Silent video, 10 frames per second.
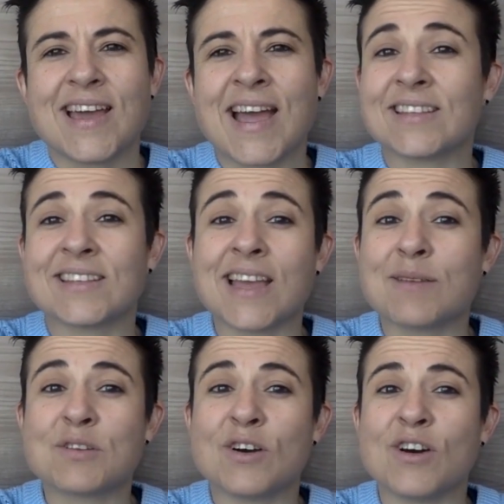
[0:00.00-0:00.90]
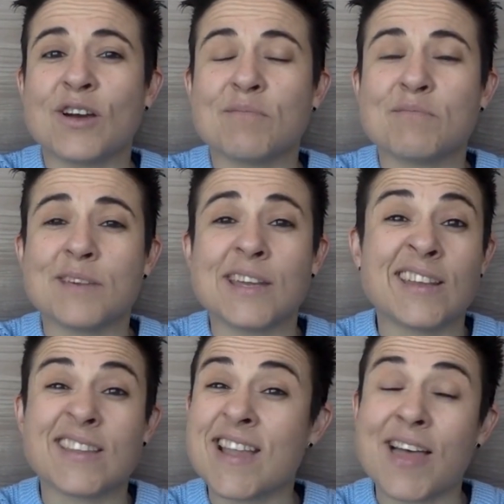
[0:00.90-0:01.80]
At the same time,
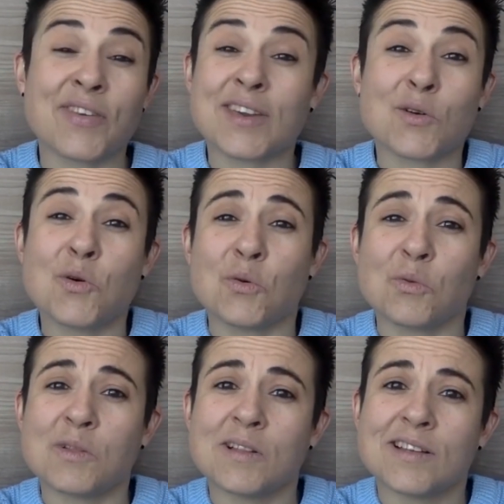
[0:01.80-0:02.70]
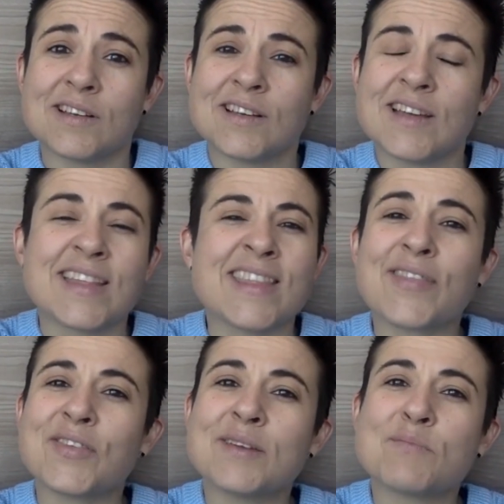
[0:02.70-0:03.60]
it is nothing at all.
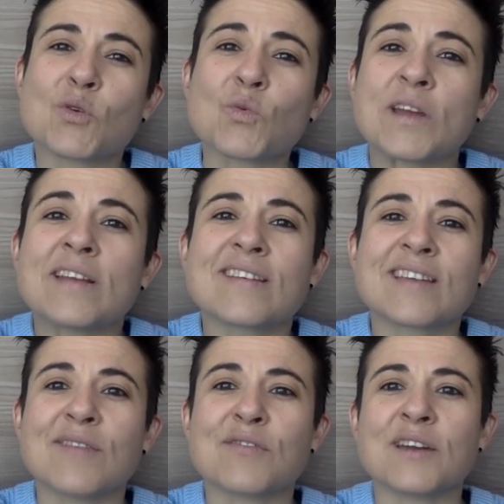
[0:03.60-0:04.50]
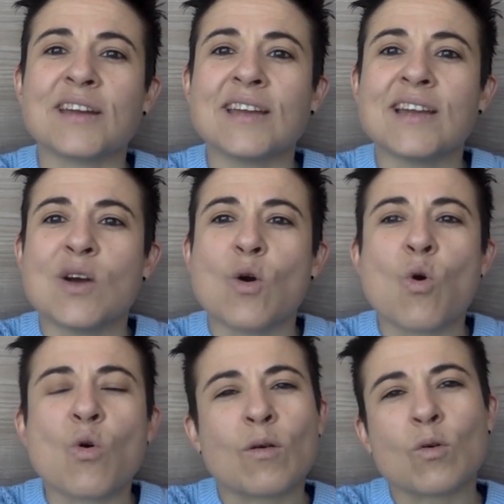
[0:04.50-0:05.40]
Nothing but a rediscovery
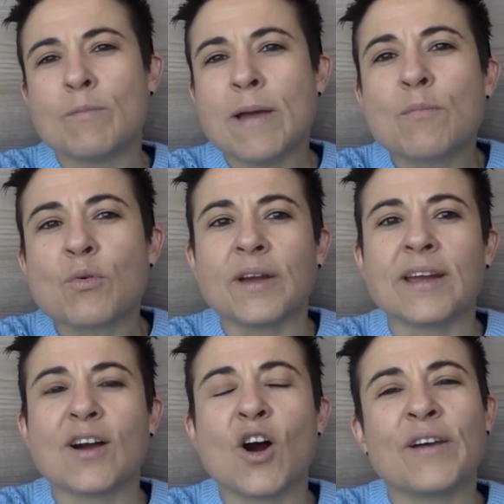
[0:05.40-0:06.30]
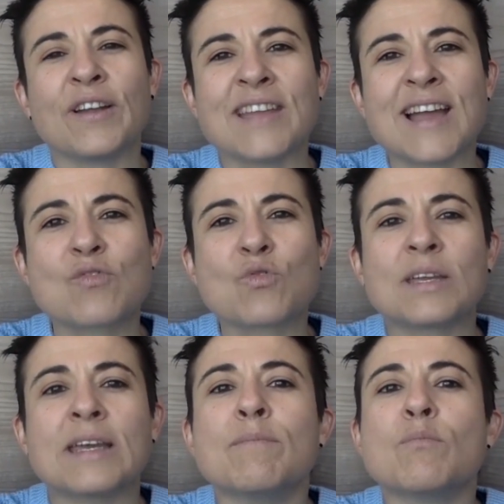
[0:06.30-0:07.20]
or a remembering of our
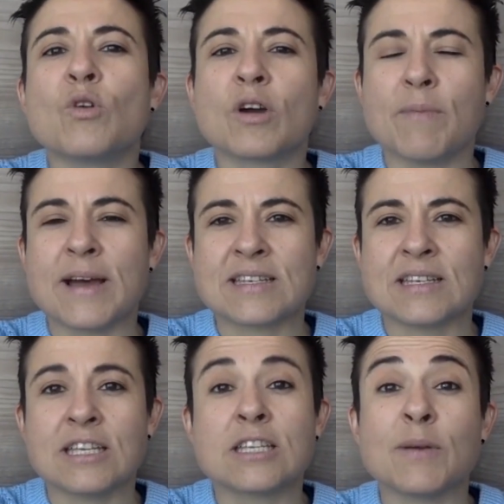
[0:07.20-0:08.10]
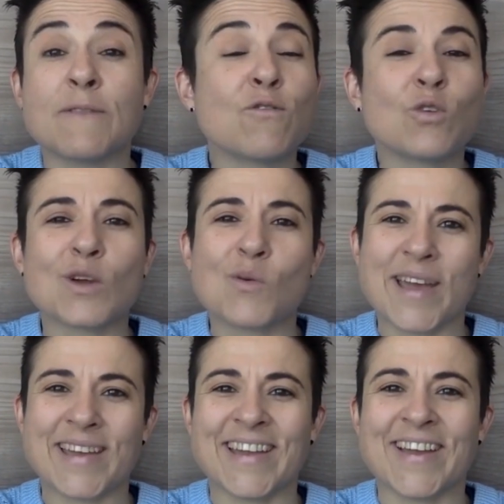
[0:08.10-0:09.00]
natural inborn capacity to be fully
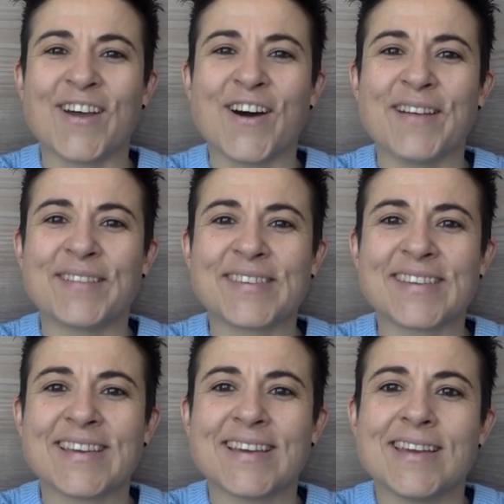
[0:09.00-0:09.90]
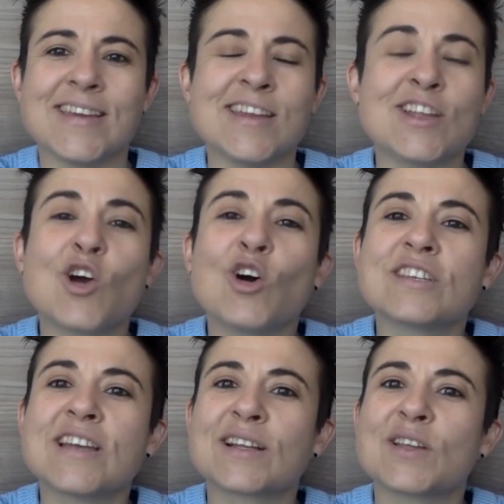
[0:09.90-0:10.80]
awake in our lives, in
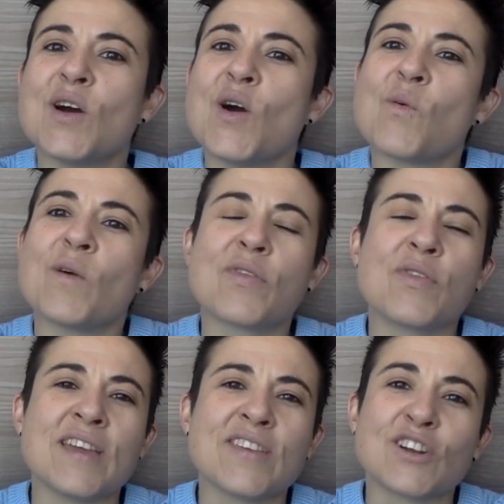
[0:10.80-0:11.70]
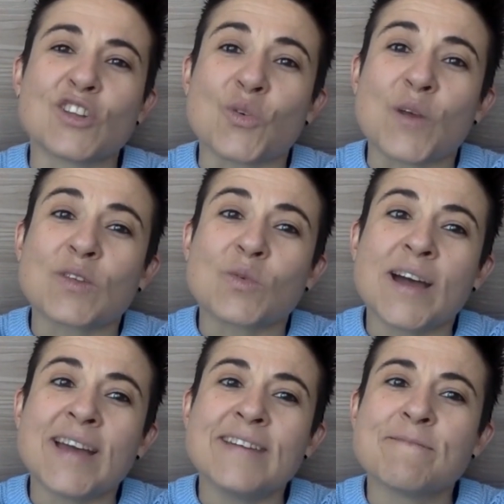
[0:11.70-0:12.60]
contact with things in a direct
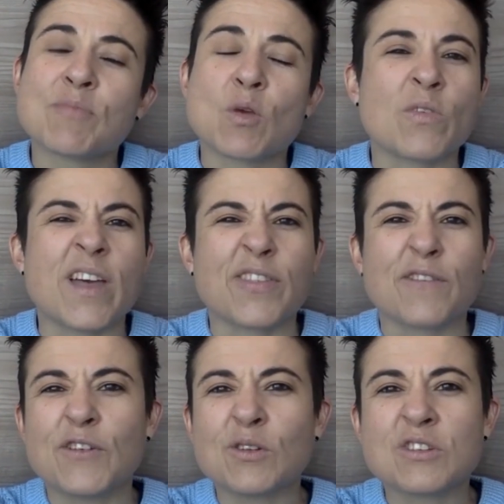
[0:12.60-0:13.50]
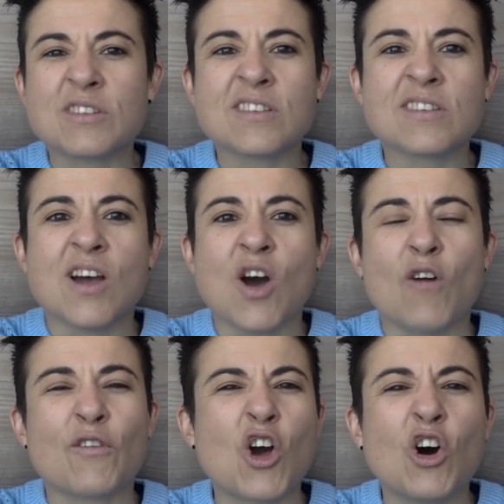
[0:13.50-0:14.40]
way, without the filters
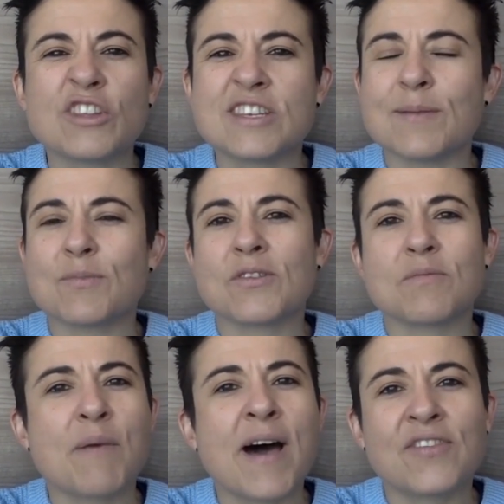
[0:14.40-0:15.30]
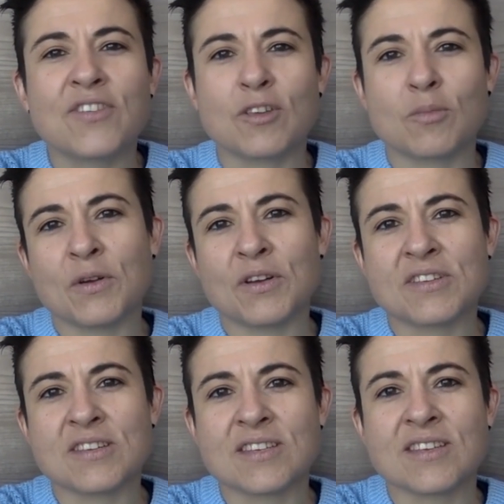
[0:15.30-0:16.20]
of concepts, past
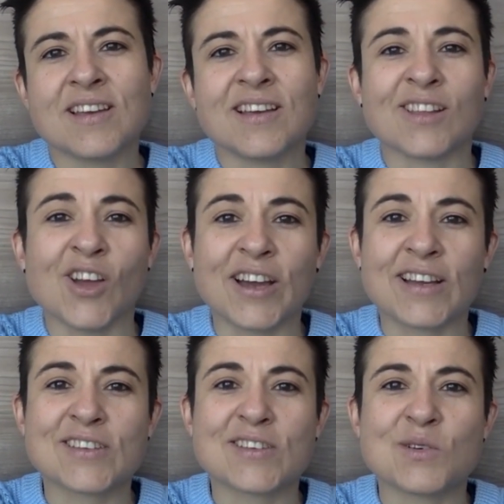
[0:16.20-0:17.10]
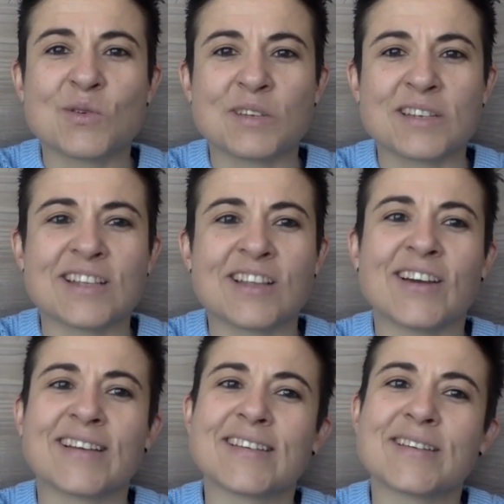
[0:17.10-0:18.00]
experiences, likes or
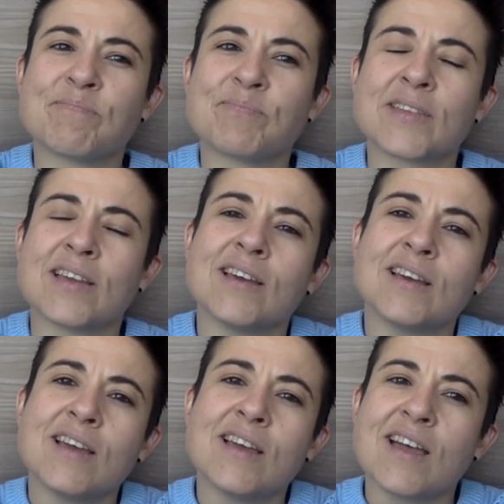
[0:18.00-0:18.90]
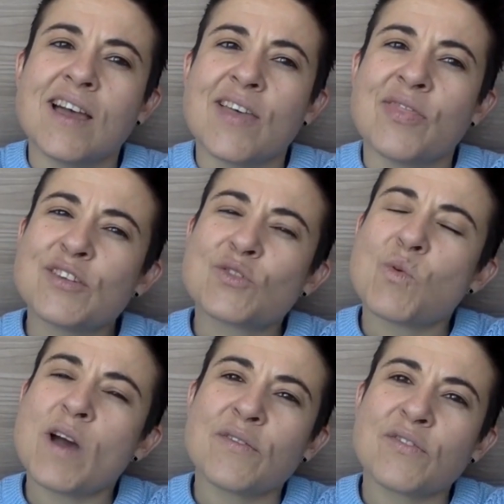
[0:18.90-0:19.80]
dislikes.
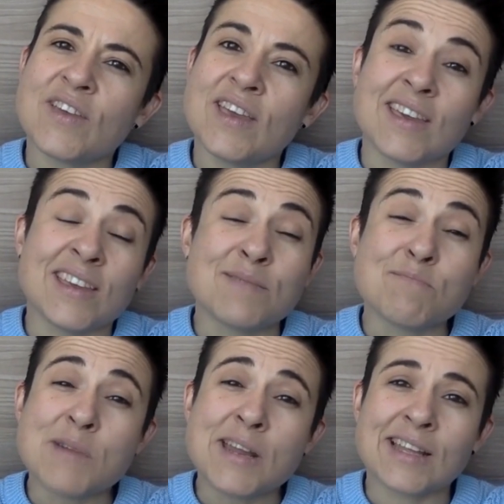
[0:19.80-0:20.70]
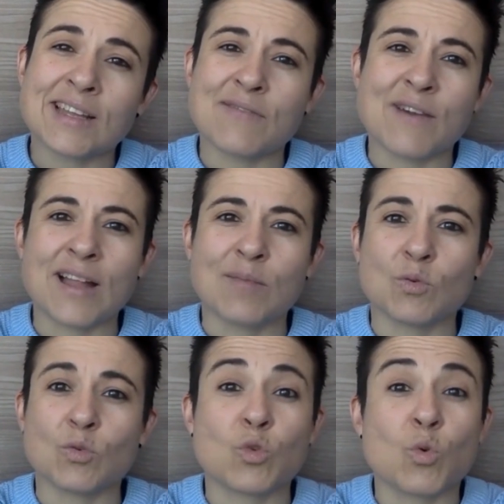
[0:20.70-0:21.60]
This way of seeing is immediately
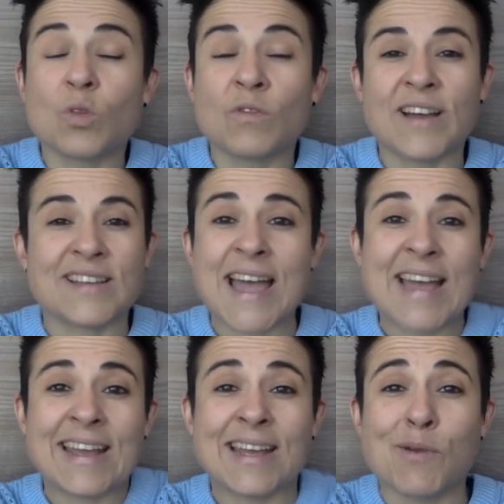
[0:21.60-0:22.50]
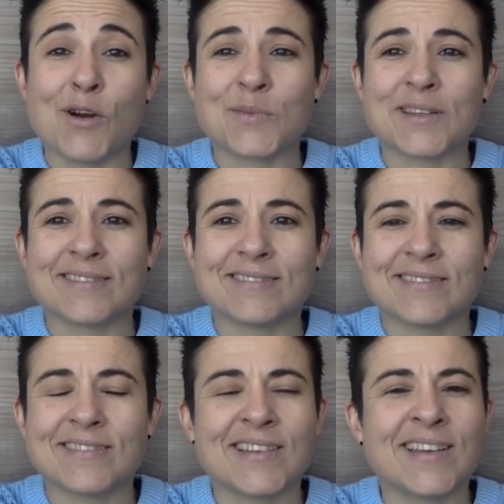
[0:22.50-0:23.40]
available to all of us at any moment.
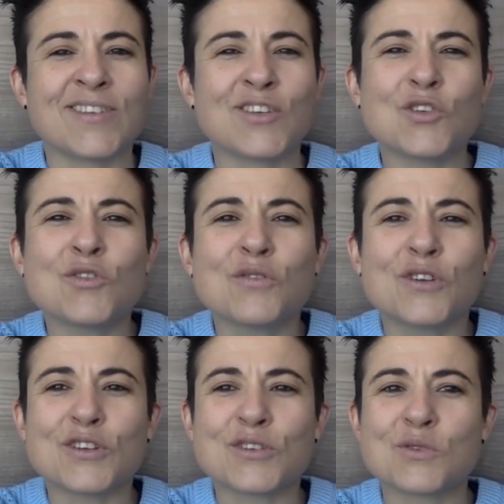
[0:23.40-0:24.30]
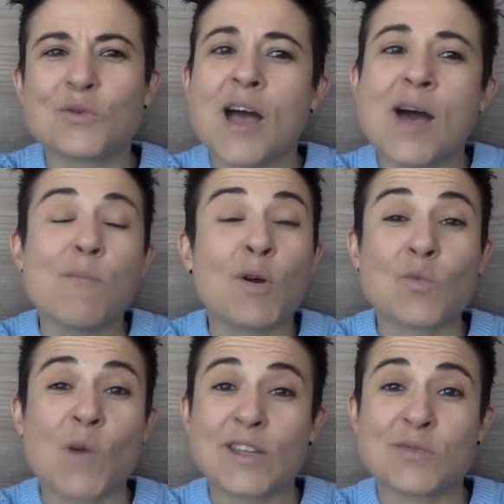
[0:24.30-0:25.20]
It is a universal,
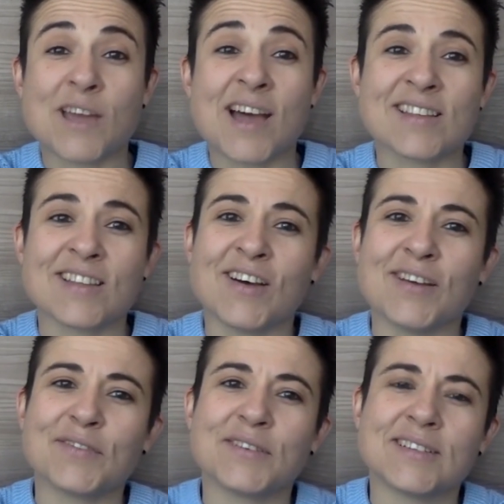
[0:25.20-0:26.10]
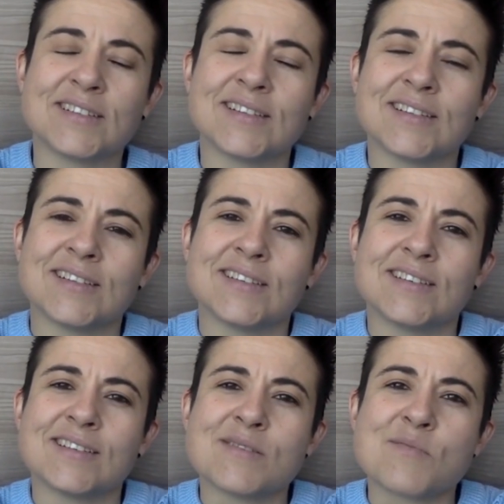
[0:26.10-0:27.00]
modern way to enhance life.
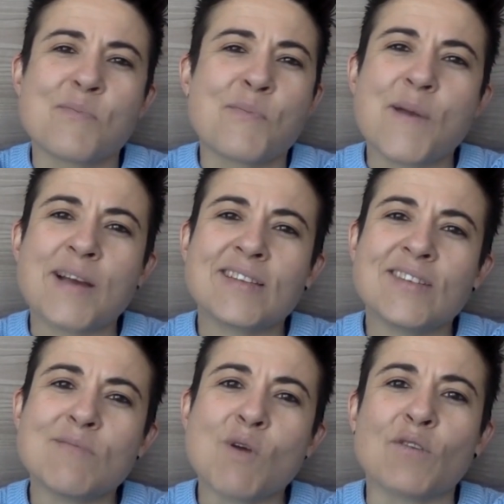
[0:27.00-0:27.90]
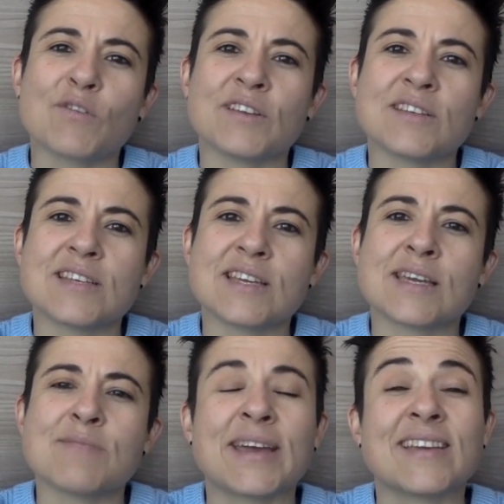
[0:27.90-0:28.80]
Practicing mindfulness
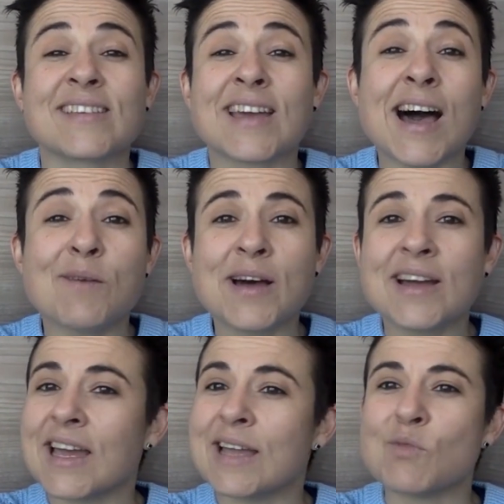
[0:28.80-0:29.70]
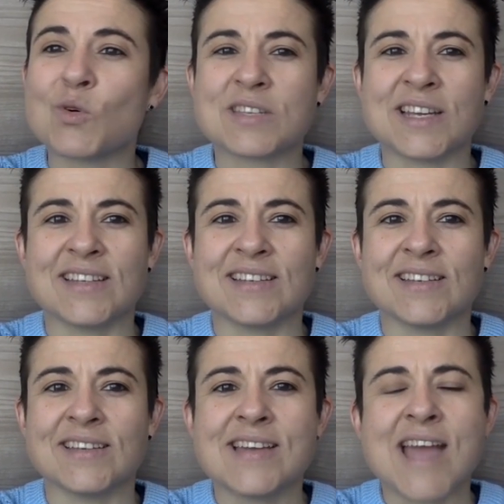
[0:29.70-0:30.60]
can make us calmer and more
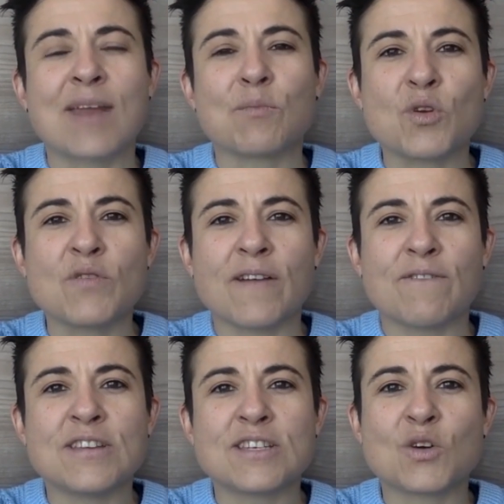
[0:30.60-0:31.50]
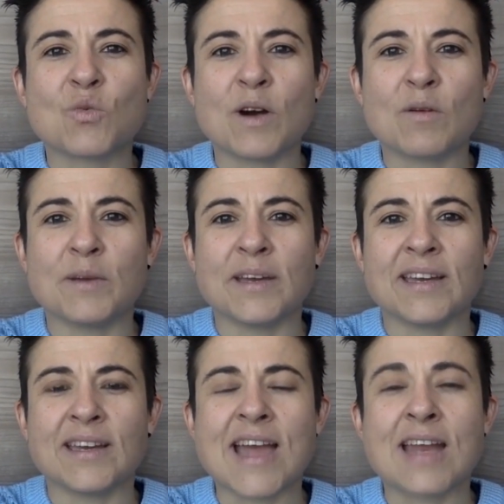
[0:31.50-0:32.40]
centered and improve our physical
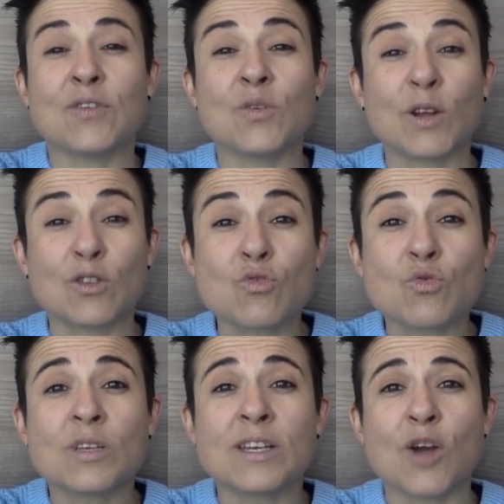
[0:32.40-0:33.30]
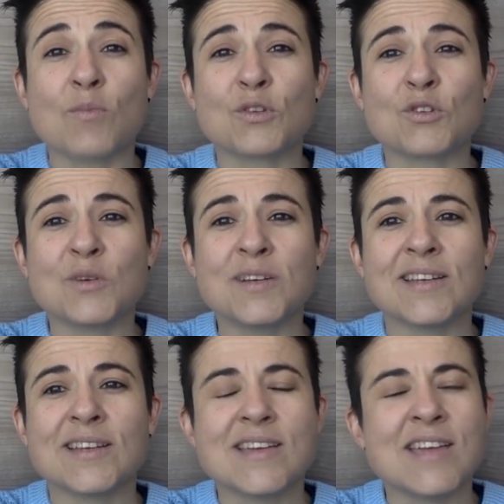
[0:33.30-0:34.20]
well-being. And if you are truly open to it,
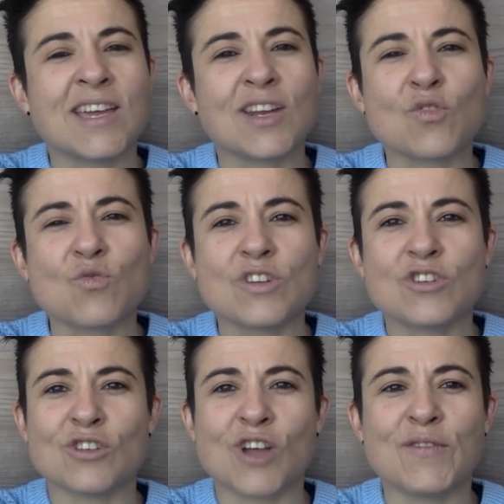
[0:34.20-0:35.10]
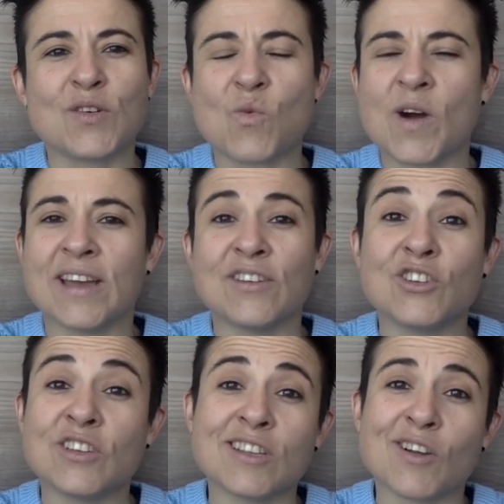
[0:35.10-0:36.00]
it can enrich your life in
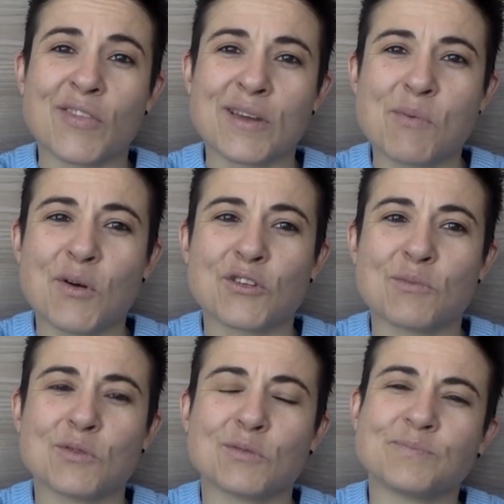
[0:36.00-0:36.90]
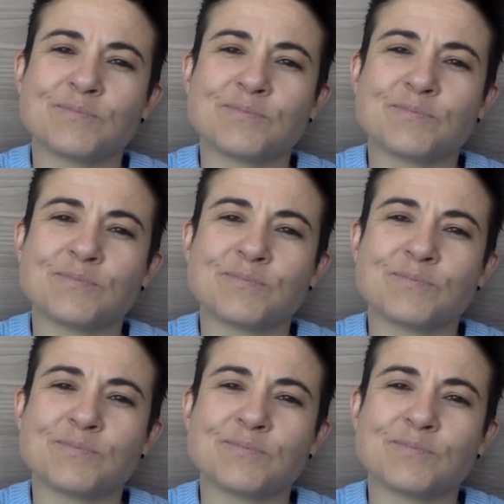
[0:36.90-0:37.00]
ways you did not think possible.